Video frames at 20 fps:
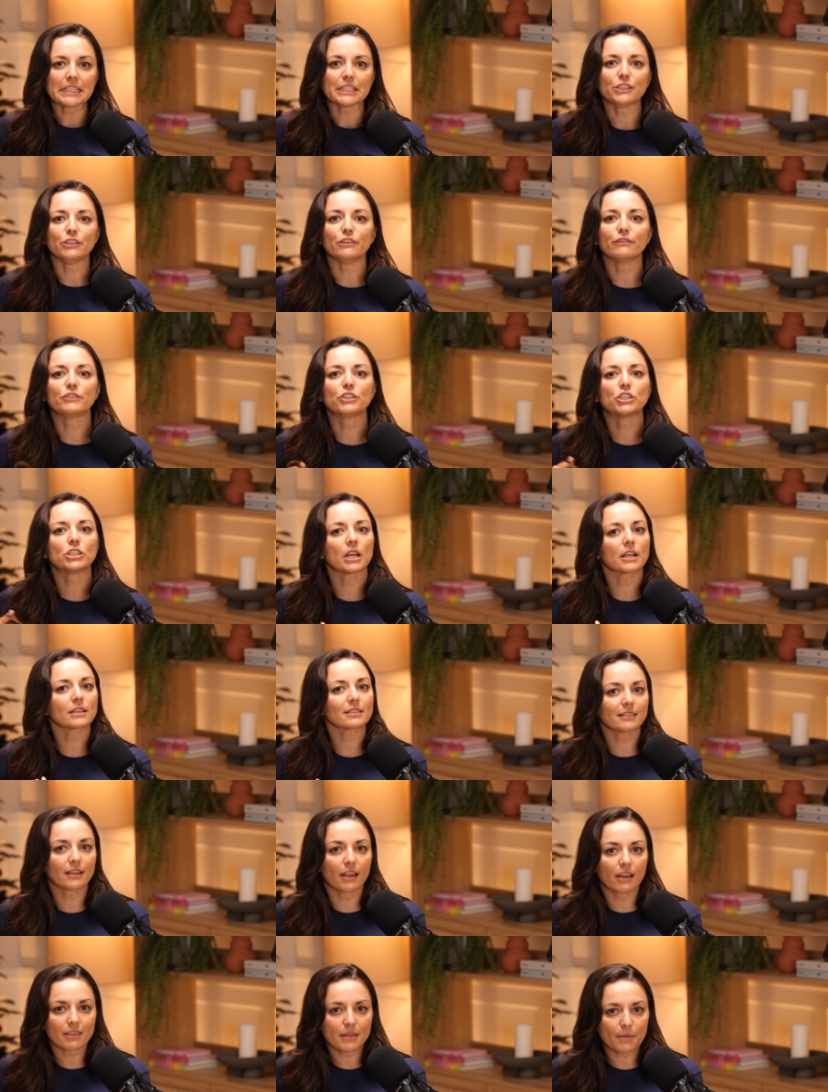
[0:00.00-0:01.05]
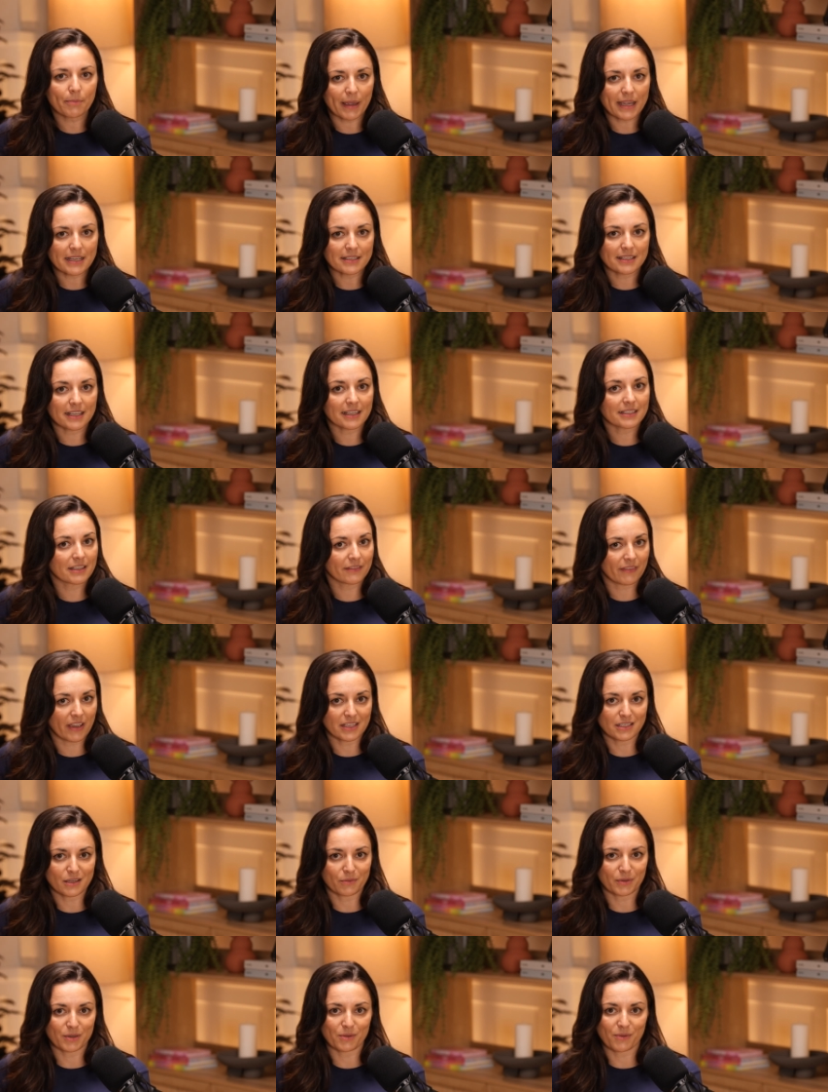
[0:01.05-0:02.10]
You've just learned the basics of A
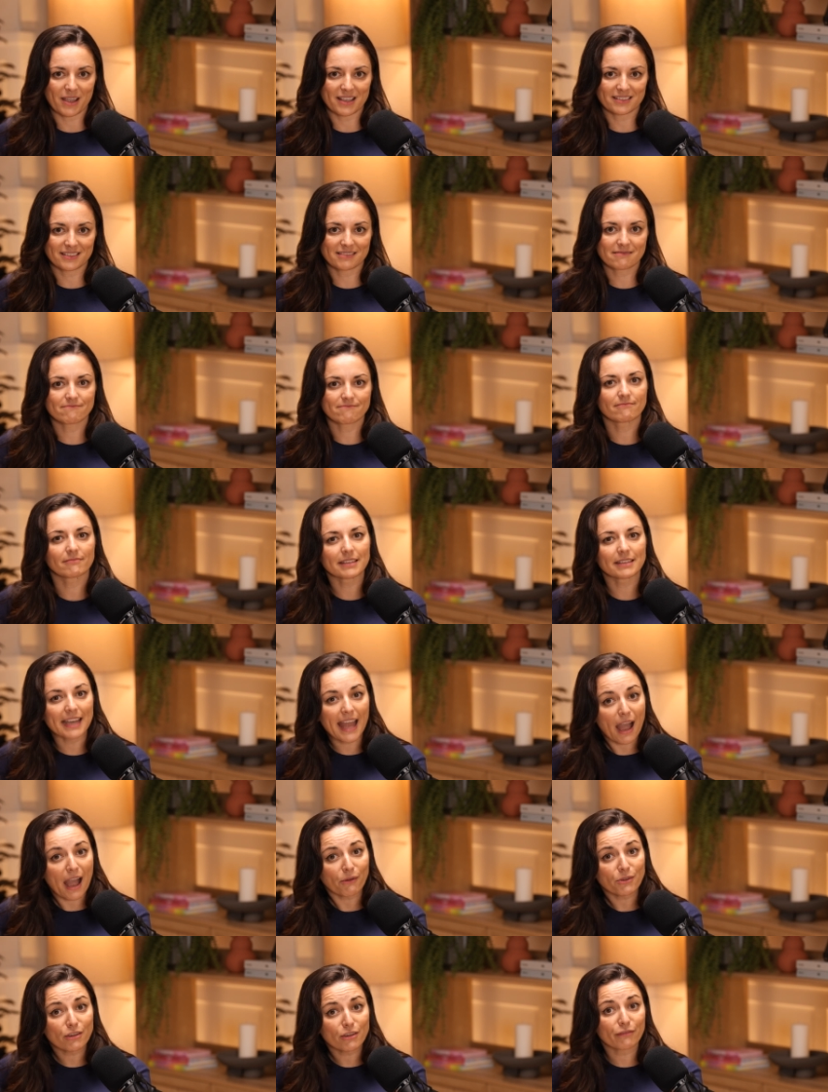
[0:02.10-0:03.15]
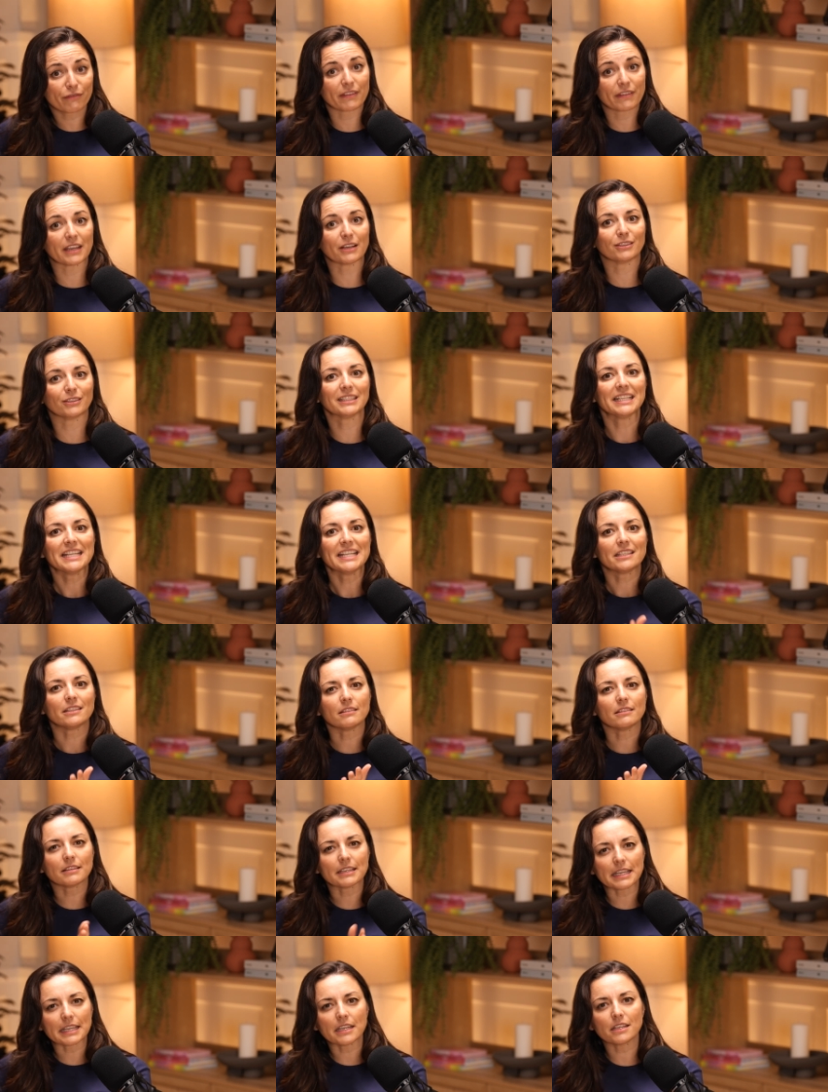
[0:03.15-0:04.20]
W S. Now you feel you
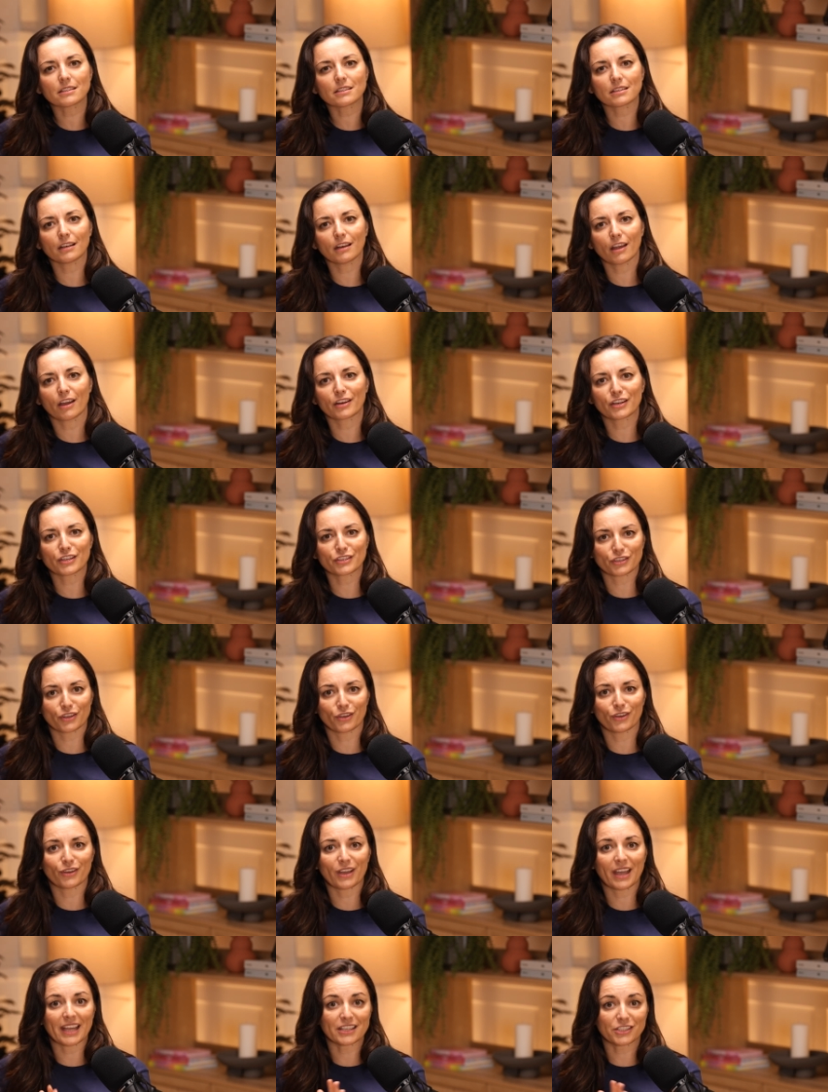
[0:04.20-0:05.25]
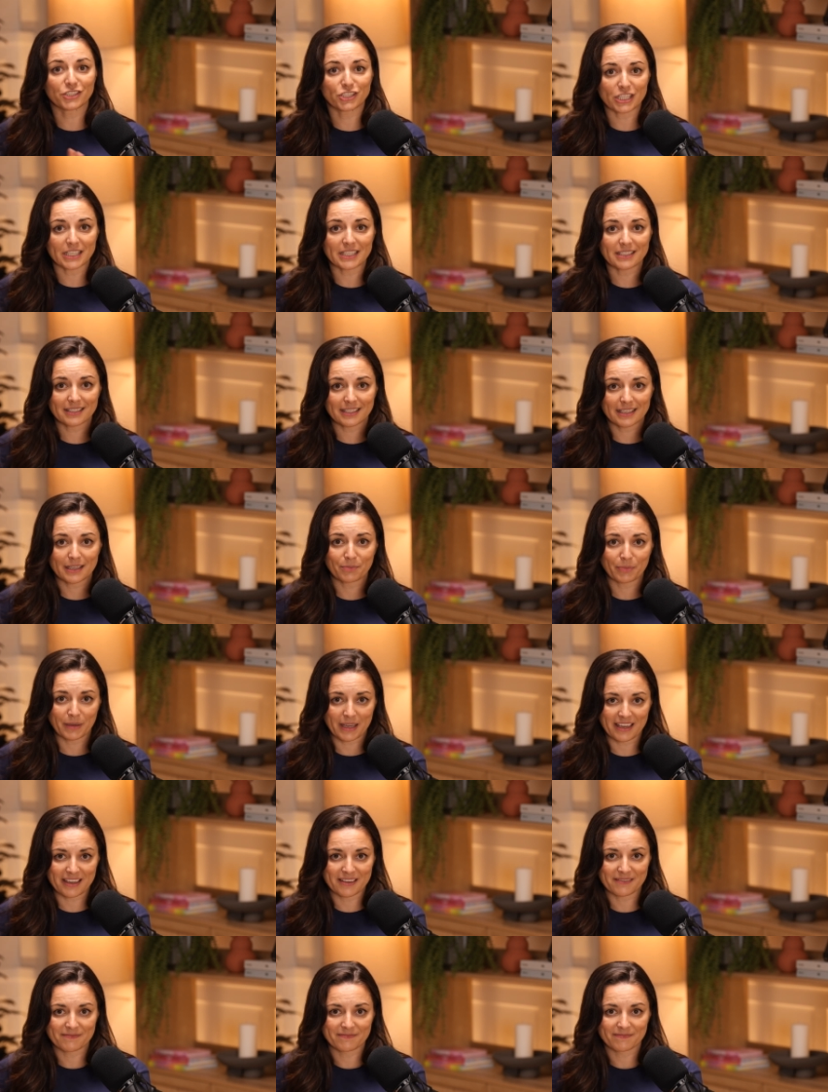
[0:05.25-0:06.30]
need to learn Azure and G C
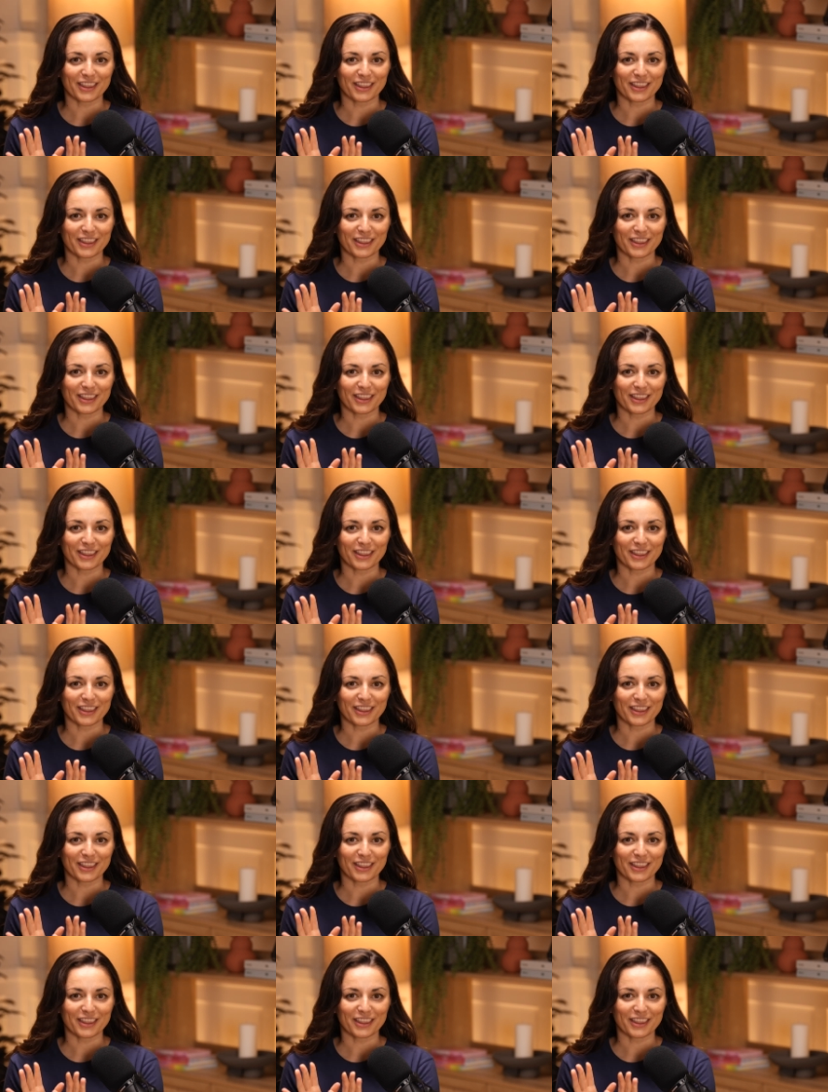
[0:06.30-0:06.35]
P.